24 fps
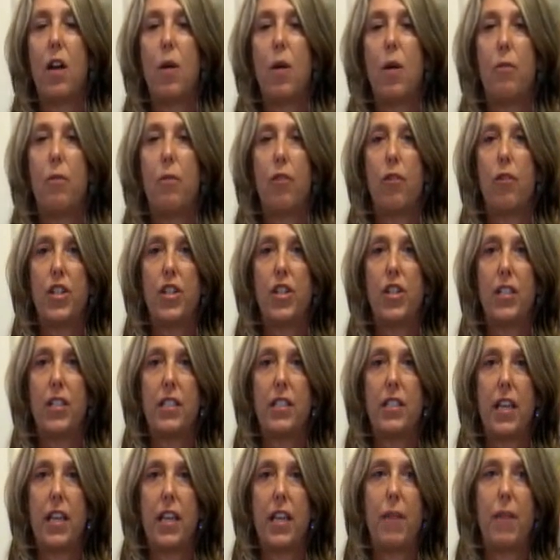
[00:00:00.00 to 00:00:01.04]

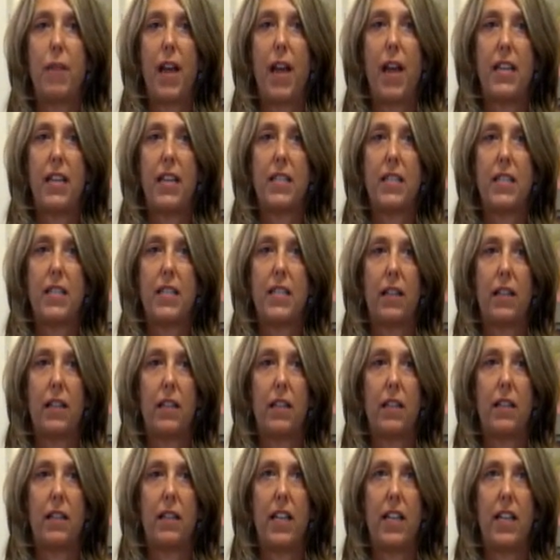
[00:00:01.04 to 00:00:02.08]
proficiency-based
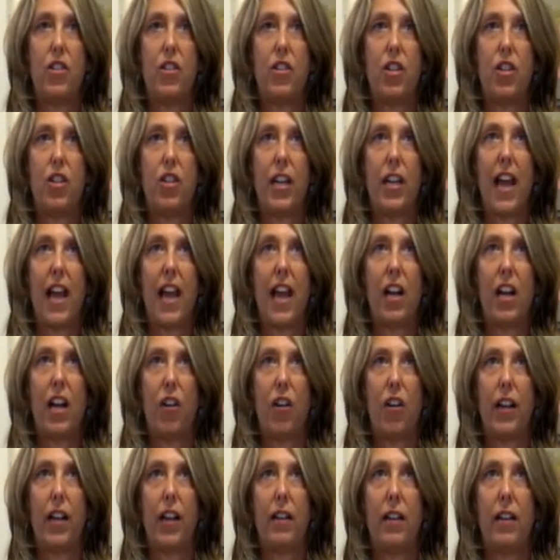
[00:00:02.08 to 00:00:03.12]
teaching and
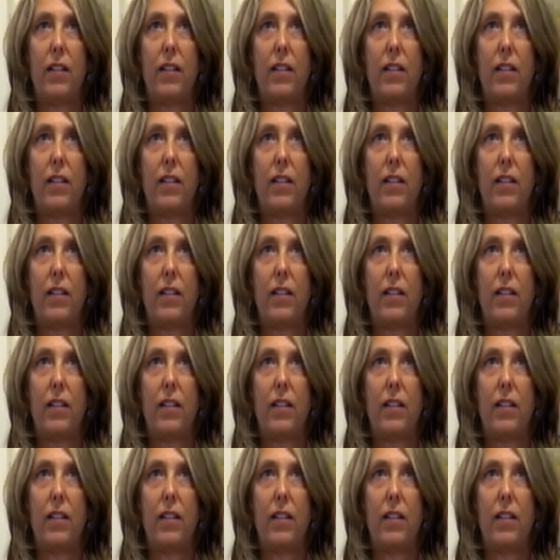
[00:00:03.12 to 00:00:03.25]
learning.